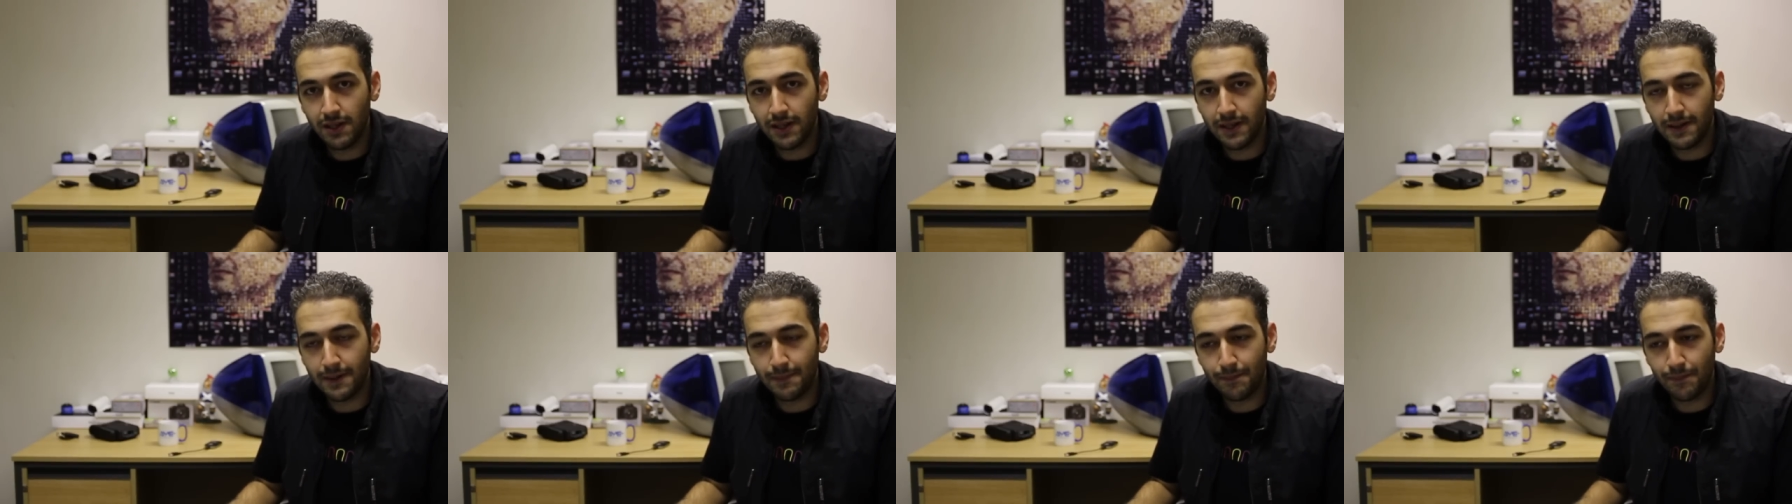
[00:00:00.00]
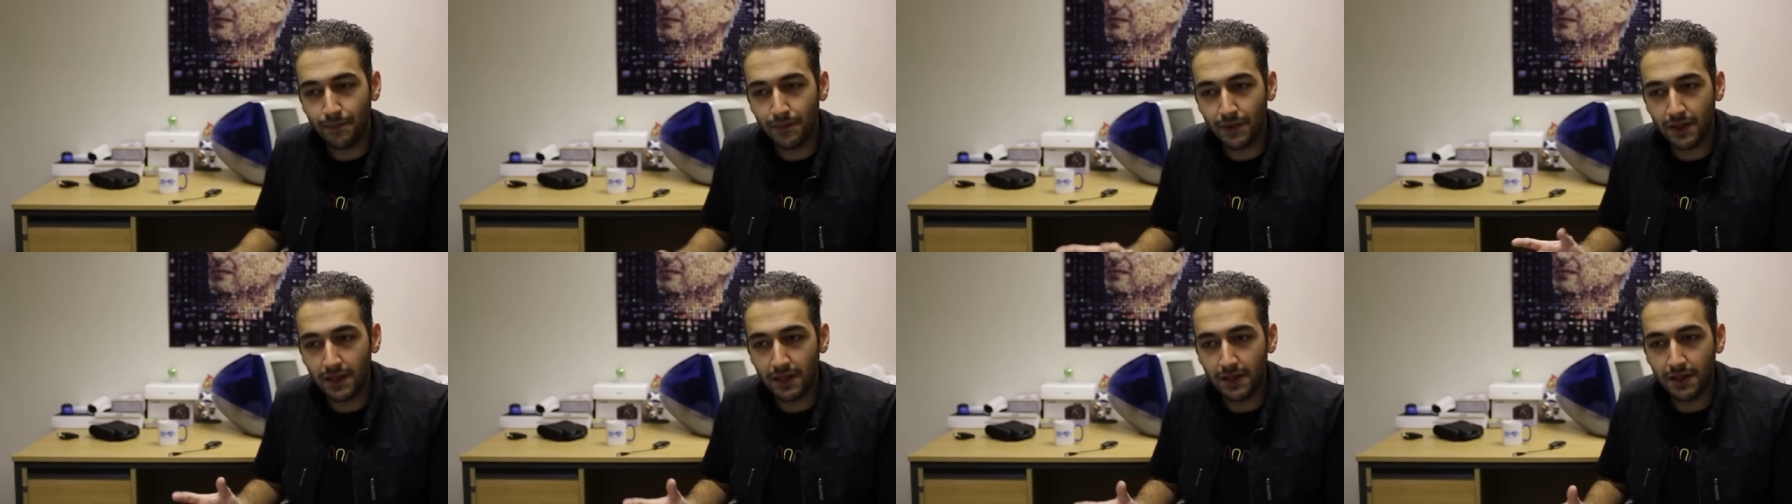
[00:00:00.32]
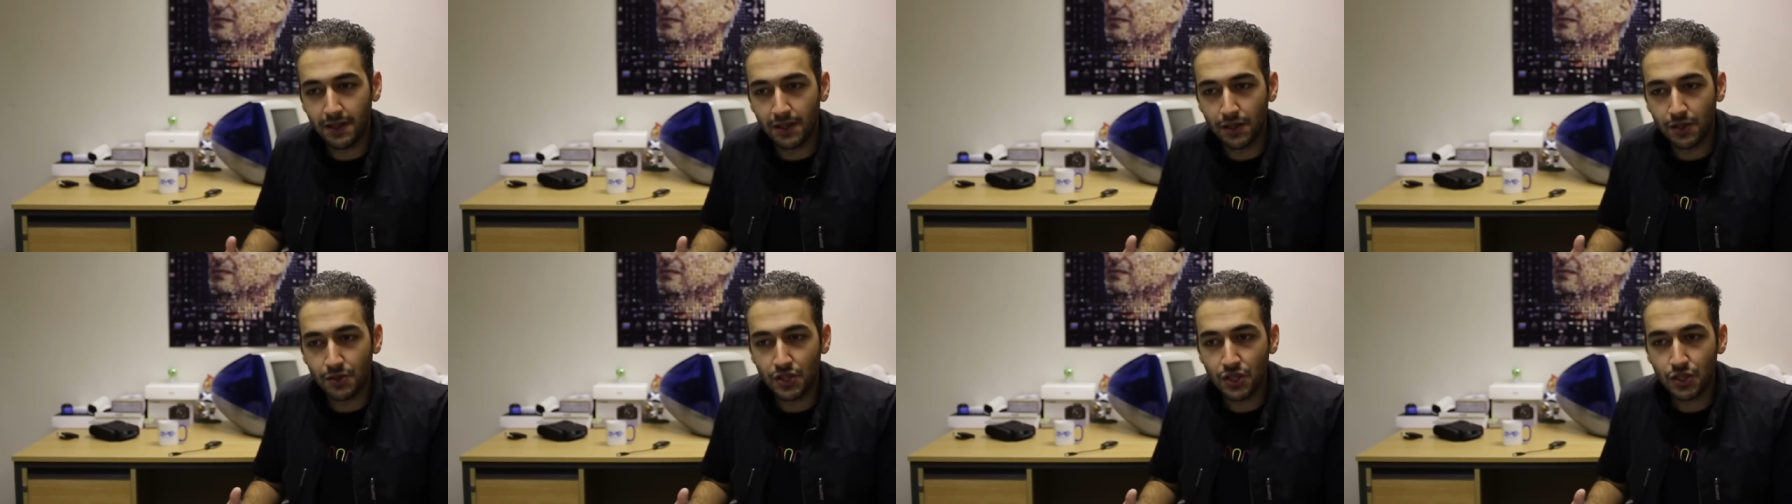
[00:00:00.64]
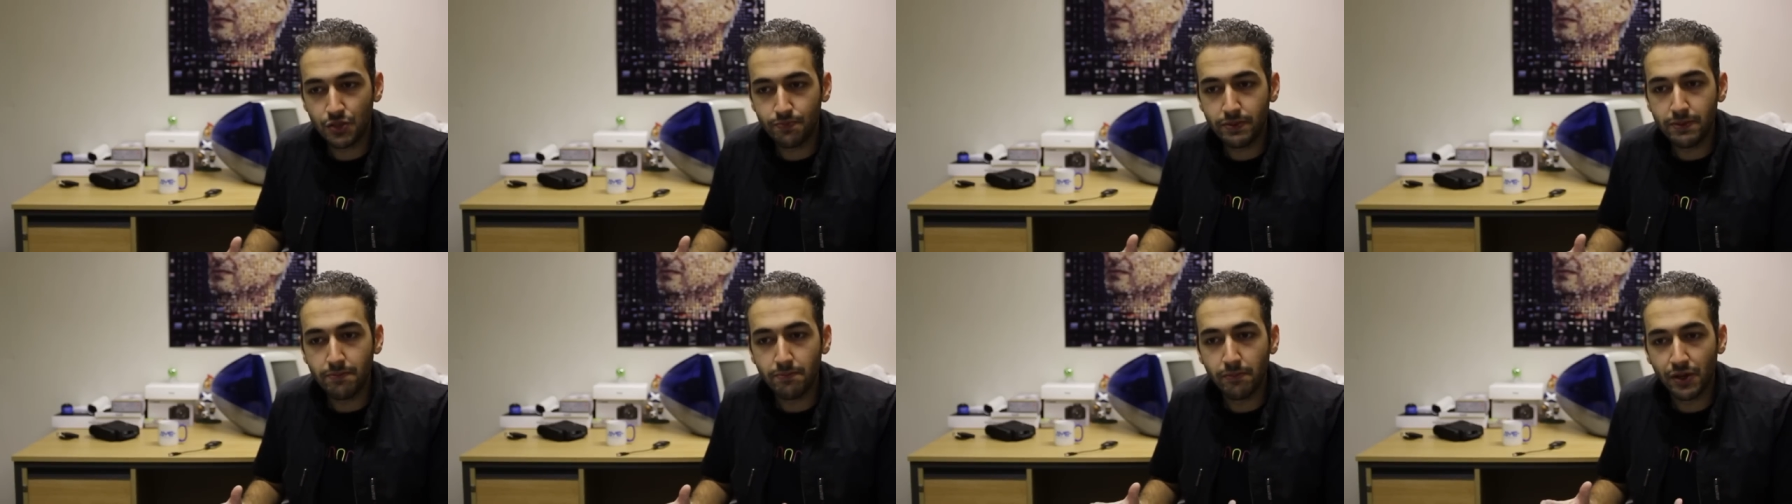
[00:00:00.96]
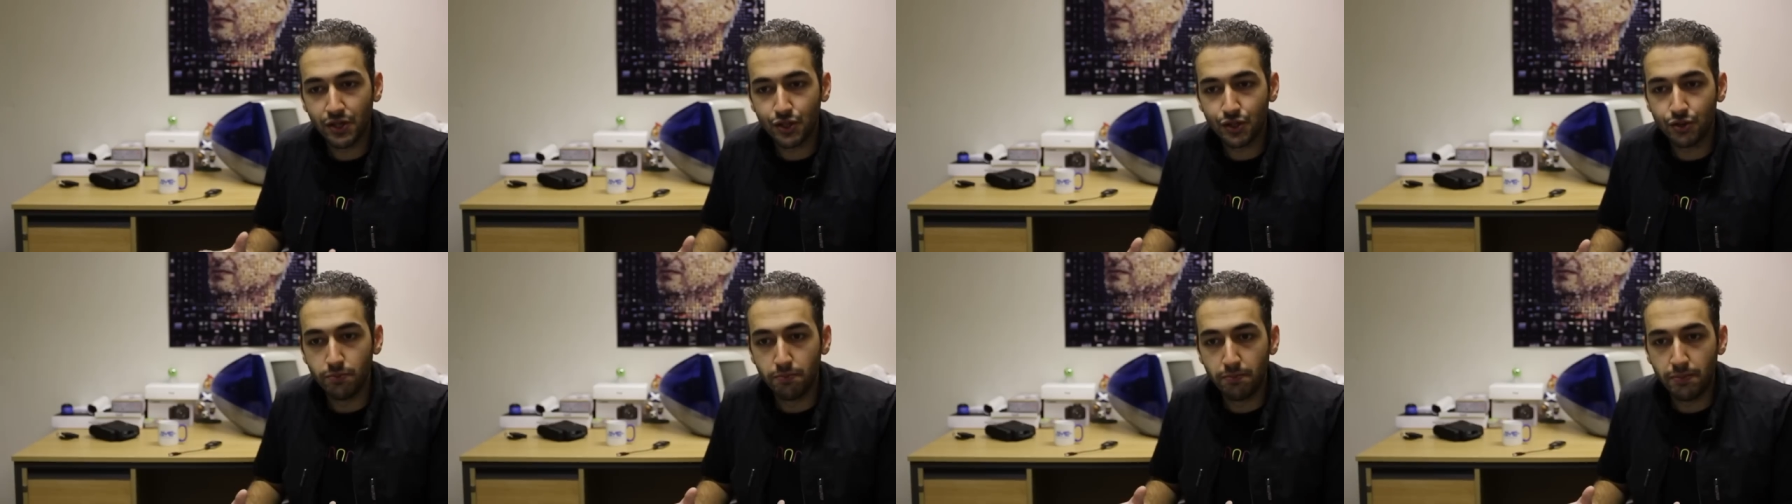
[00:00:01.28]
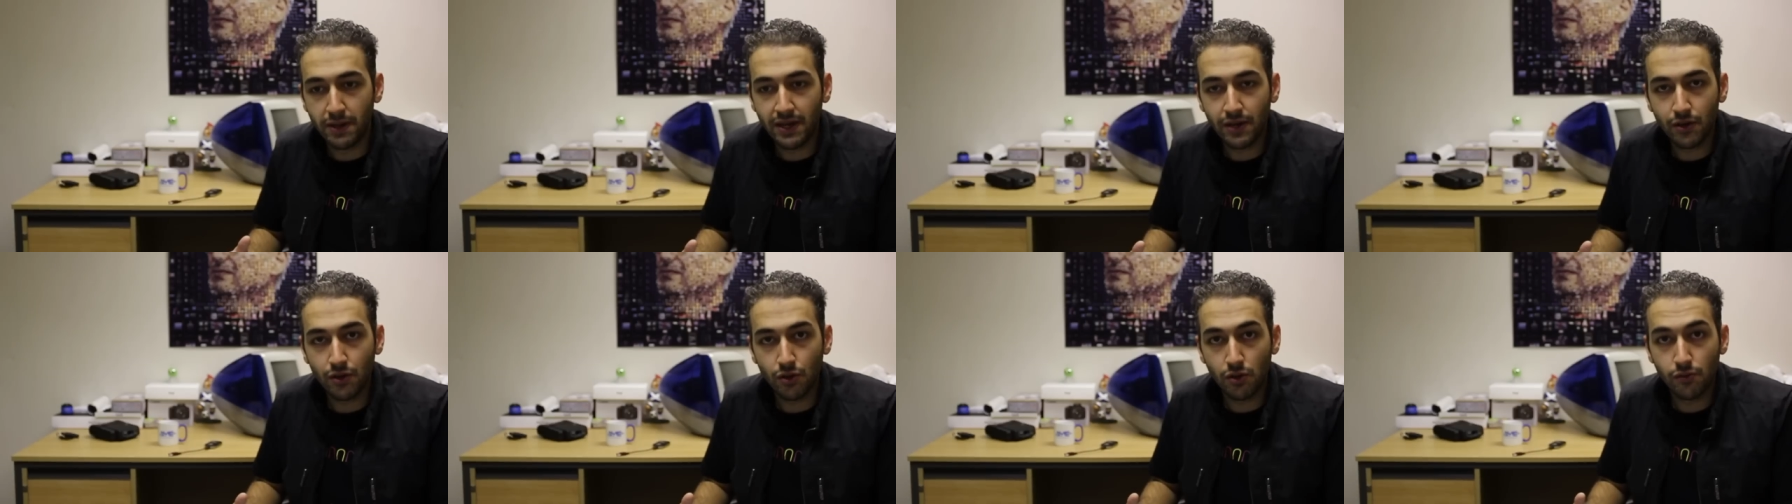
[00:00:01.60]
um, they'd just be much
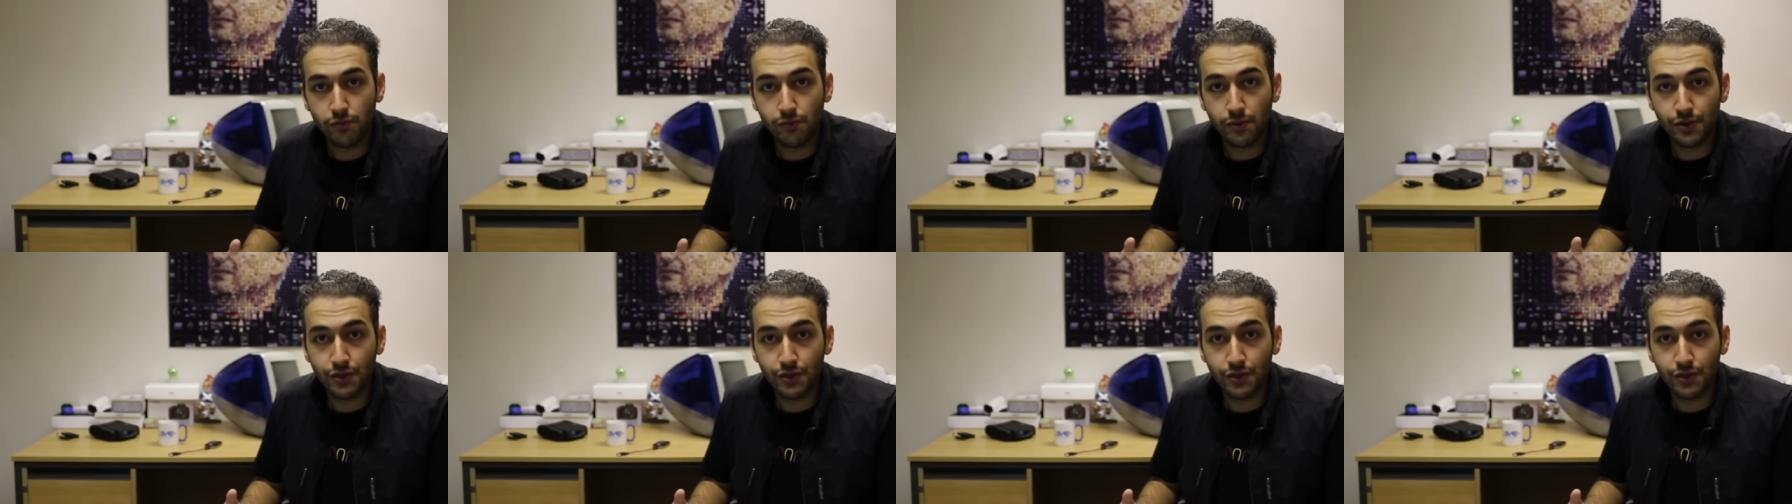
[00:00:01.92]
better off